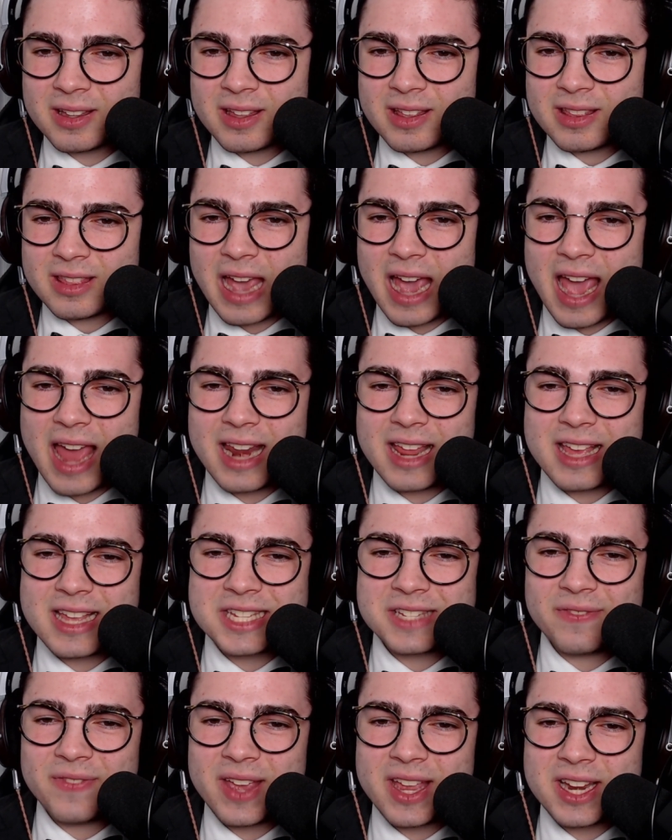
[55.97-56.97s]
That
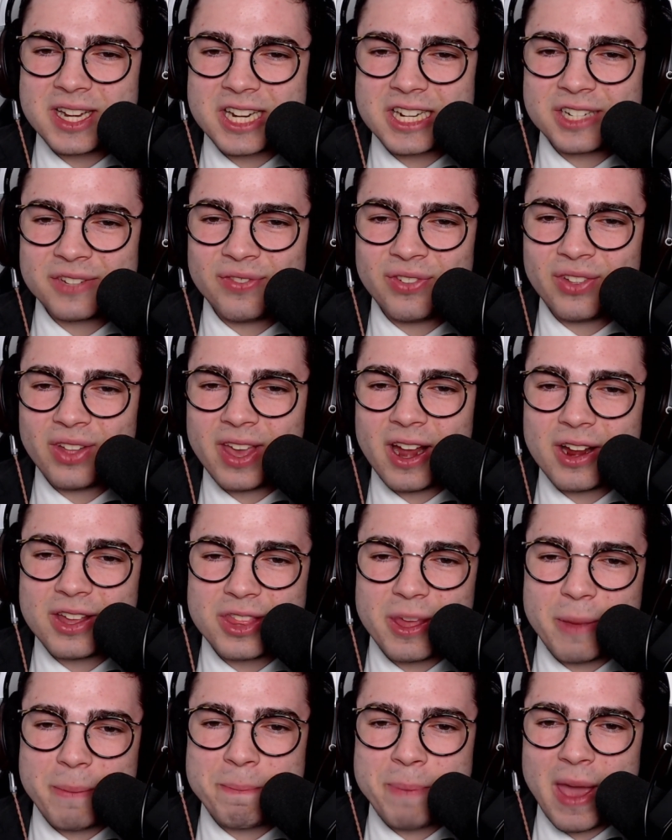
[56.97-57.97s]
is vintage Flair.
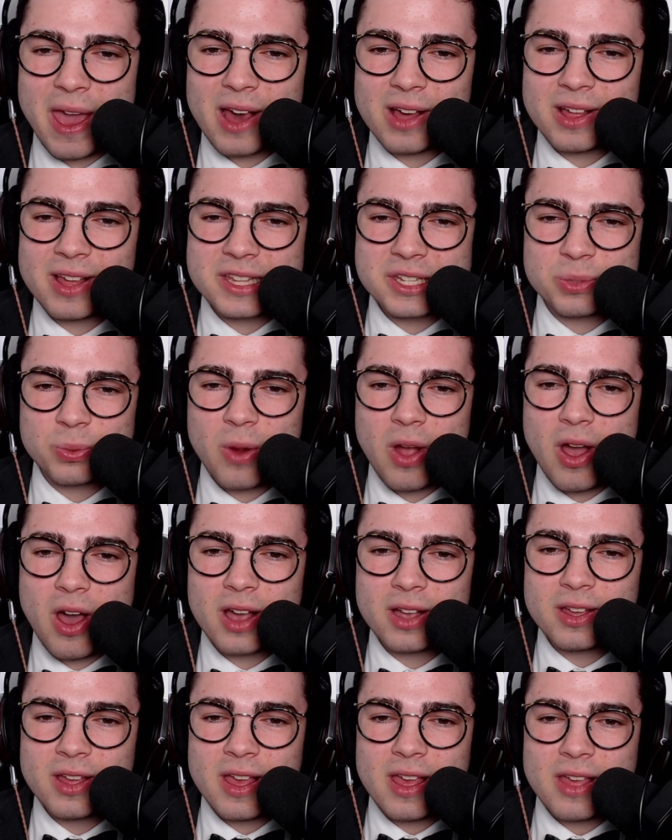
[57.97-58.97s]
The bell has
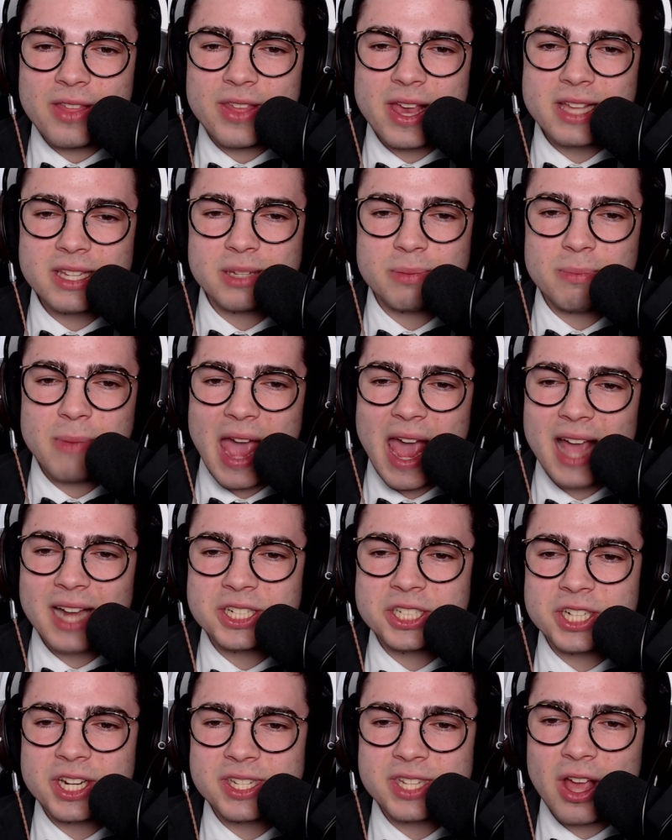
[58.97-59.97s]
rung. This
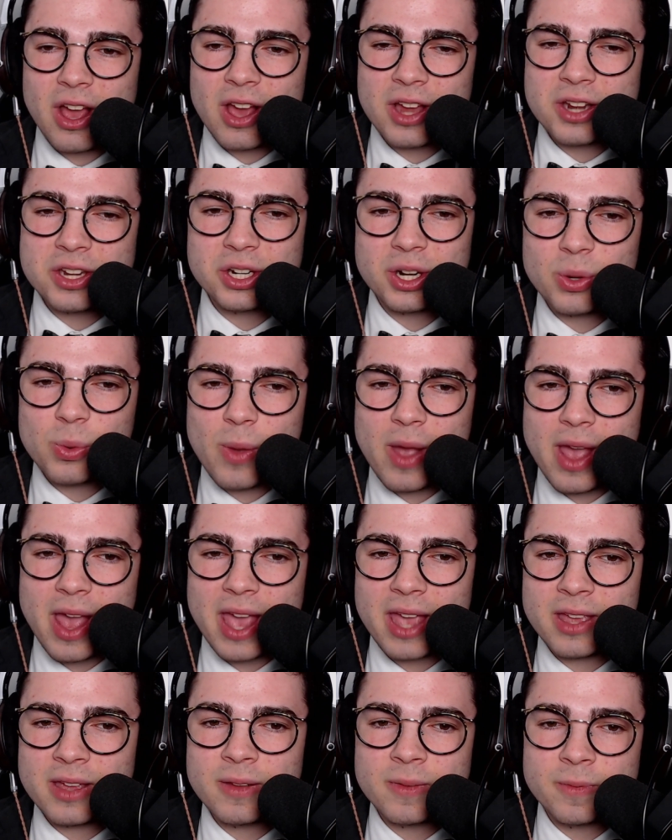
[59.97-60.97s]
match is
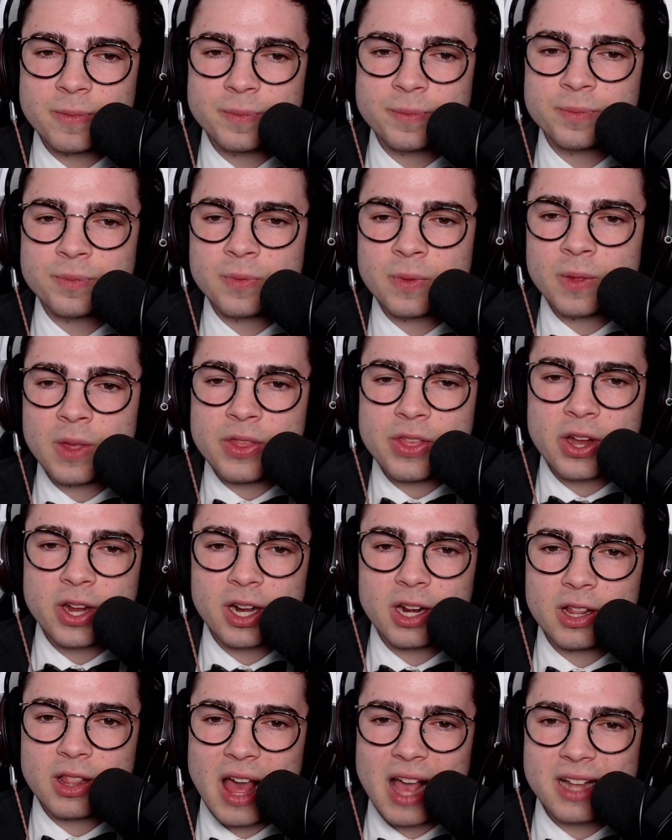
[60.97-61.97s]
underway. They're going
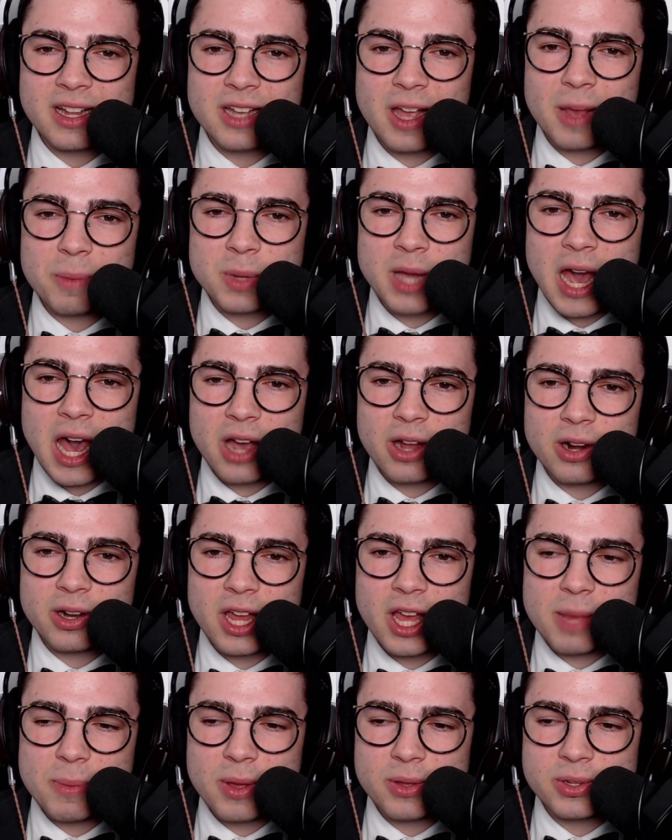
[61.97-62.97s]
to lock up collar and
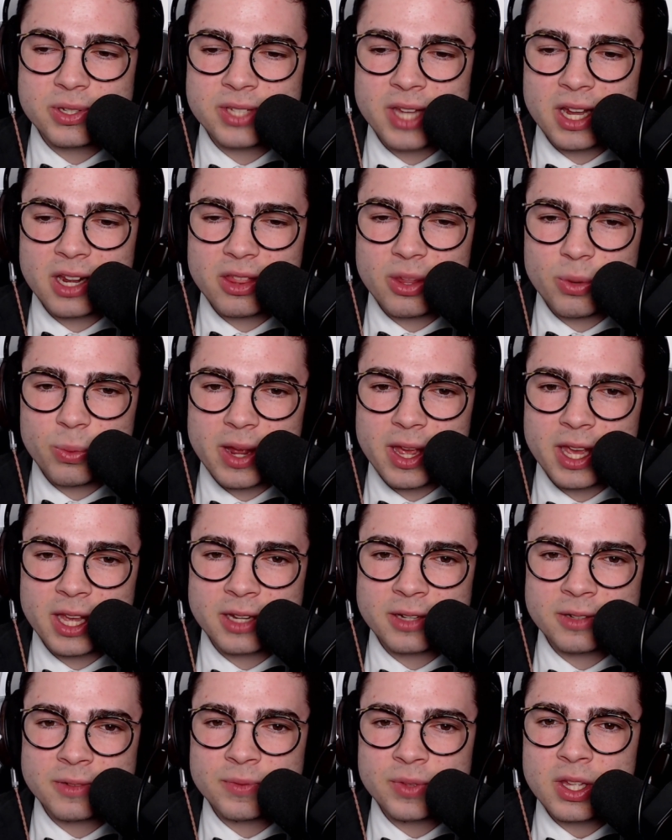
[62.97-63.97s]
elbow, set in the
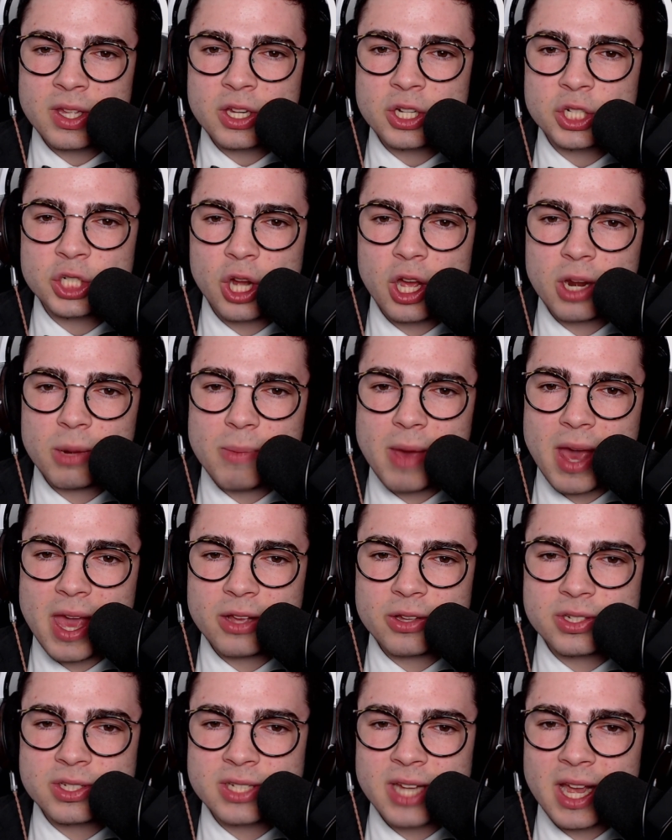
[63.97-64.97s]
ring. Shawn
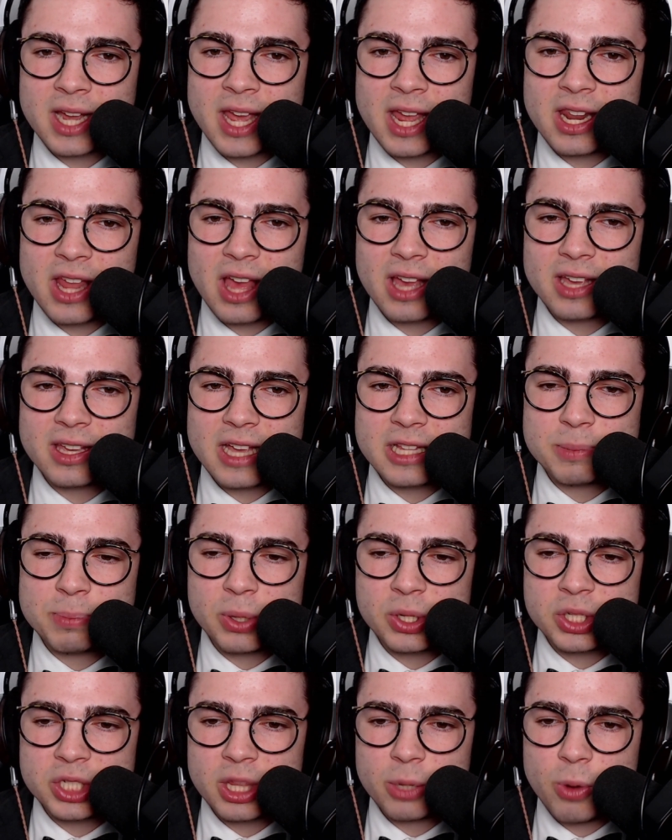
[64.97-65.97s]
Michaels side headlock, gets
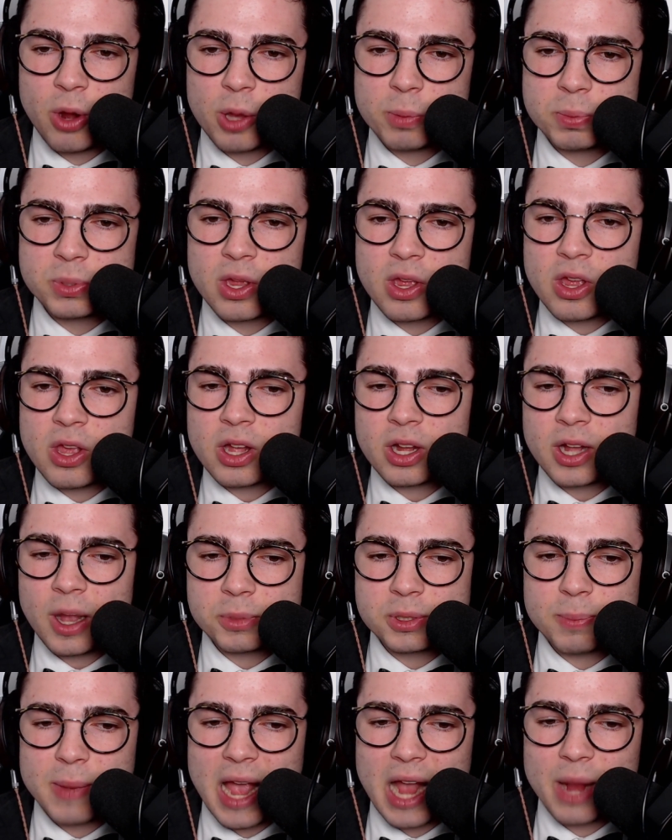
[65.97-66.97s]
pushed in the ropes,
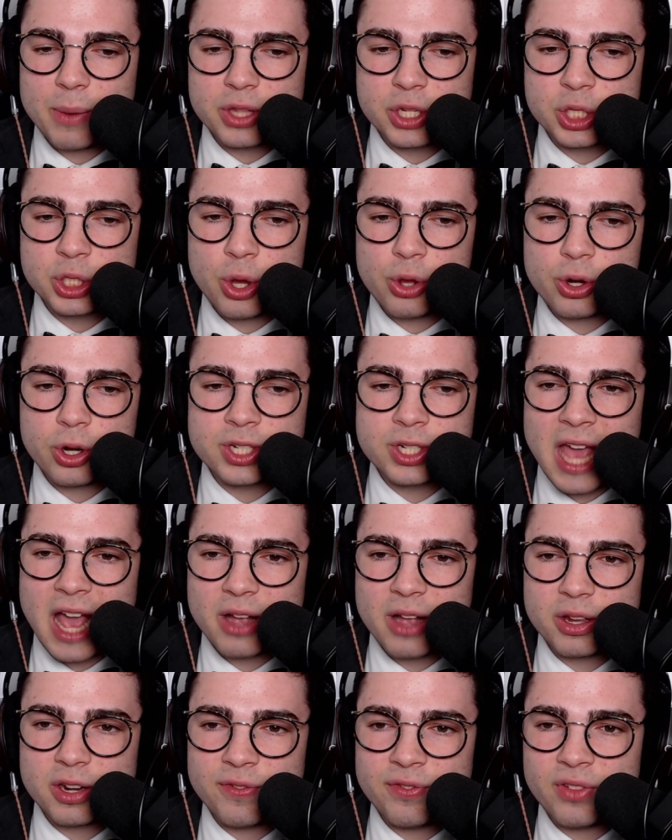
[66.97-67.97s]
comes back with a shoulder
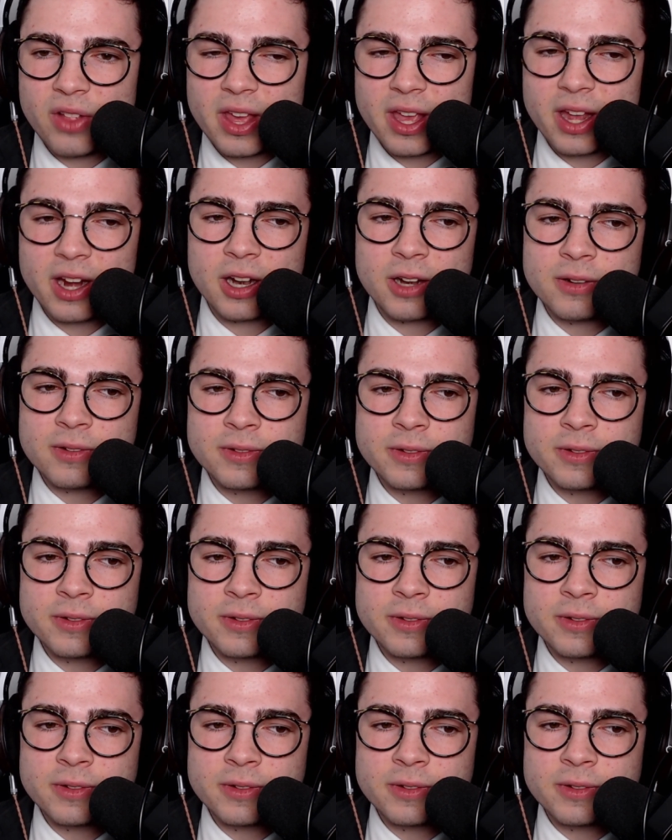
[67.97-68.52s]
tackle to Flair.